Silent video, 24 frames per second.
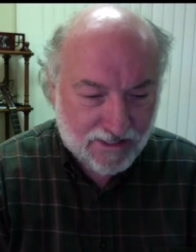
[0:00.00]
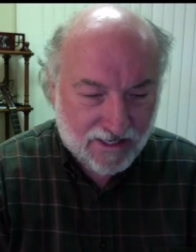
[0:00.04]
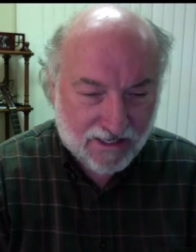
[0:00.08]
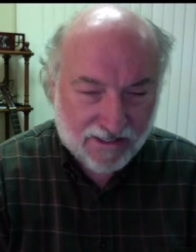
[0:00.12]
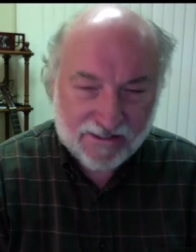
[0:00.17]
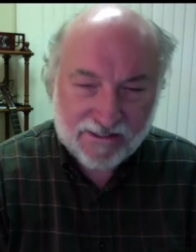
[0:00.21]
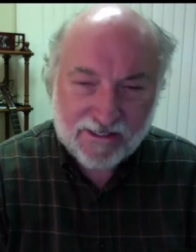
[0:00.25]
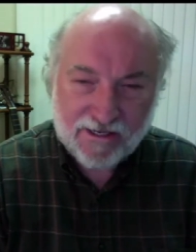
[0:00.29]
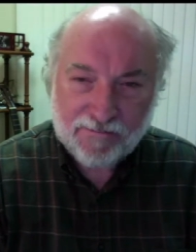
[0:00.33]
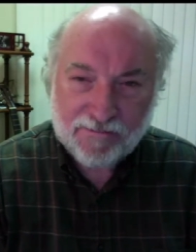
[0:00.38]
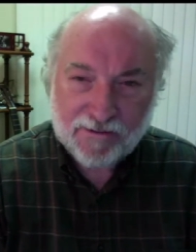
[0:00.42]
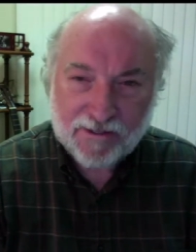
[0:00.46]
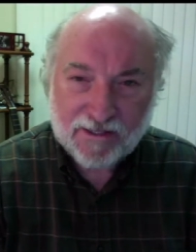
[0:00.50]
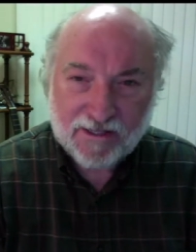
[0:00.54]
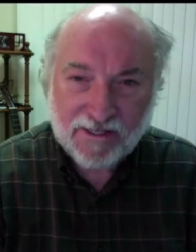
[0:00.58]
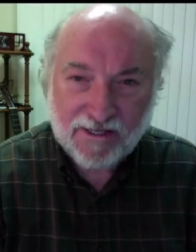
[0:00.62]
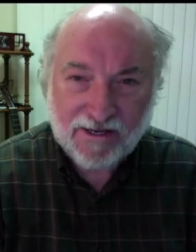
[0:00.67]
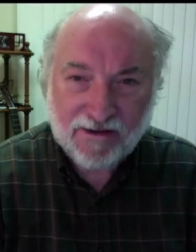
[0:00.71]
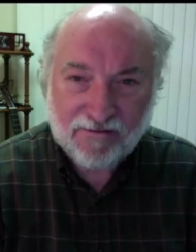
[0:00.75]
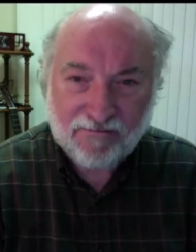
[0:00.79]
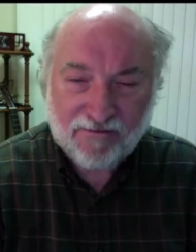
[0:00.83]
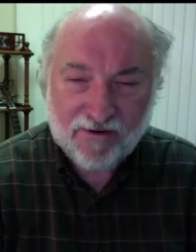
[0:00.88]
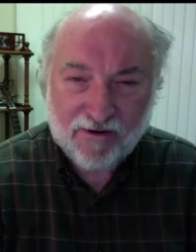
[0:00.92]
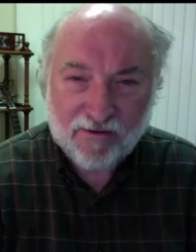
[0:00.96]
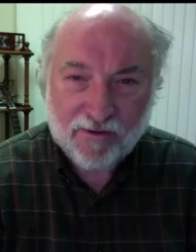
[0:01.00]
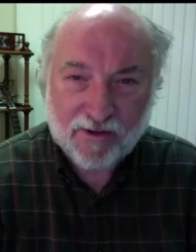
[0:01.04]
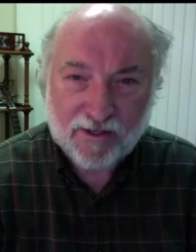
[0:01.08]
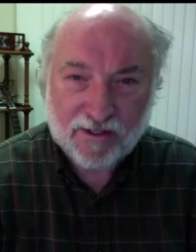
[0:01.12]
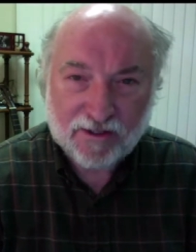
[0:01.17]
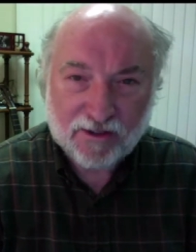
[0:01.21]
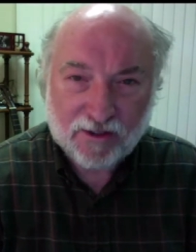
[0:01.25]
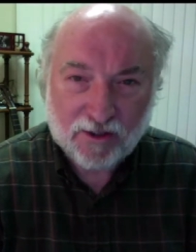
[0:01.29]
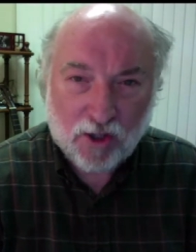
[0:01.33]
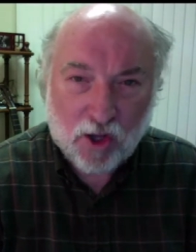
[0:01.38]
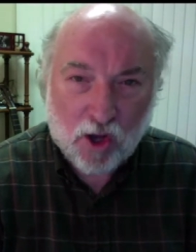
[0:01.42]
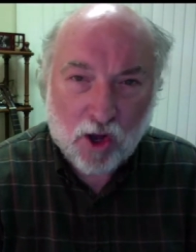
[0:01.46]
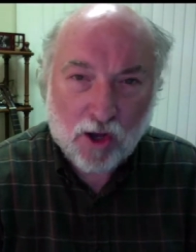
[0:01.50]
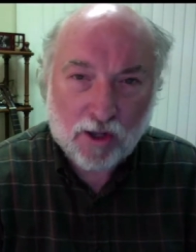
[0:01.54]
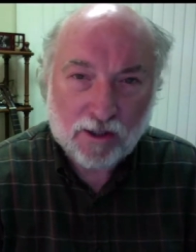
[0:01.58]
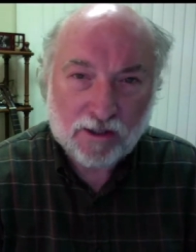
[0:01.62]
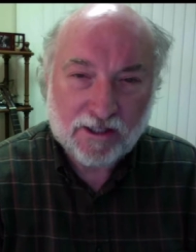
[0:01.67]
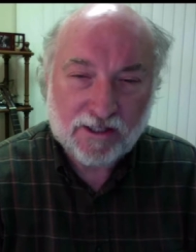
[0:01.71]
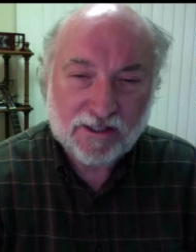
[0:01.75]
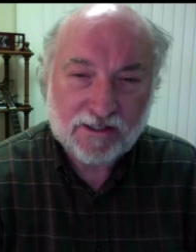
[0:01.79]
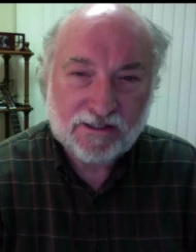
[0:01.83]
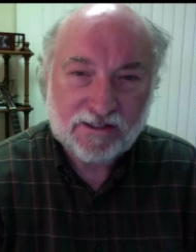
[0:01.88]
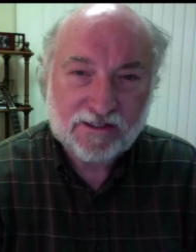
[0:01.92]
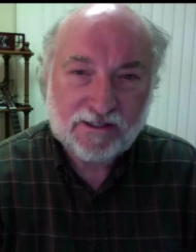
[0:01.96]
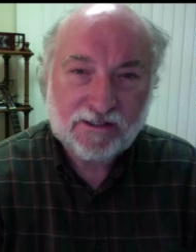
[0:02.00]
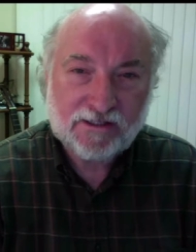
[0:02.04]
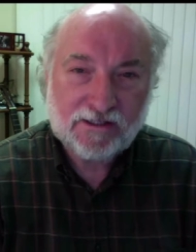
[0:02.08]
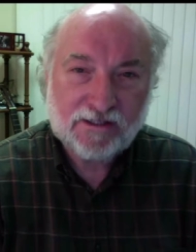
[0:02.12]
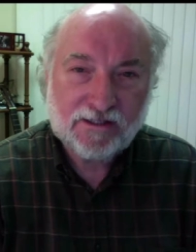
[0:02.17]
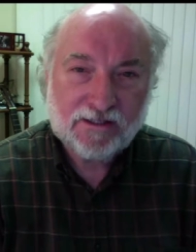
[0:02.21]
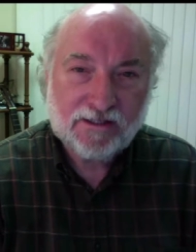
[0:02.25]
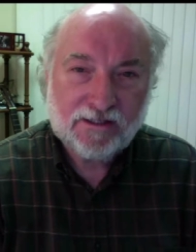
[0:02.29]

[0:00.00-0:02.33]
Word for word: typically a very lawless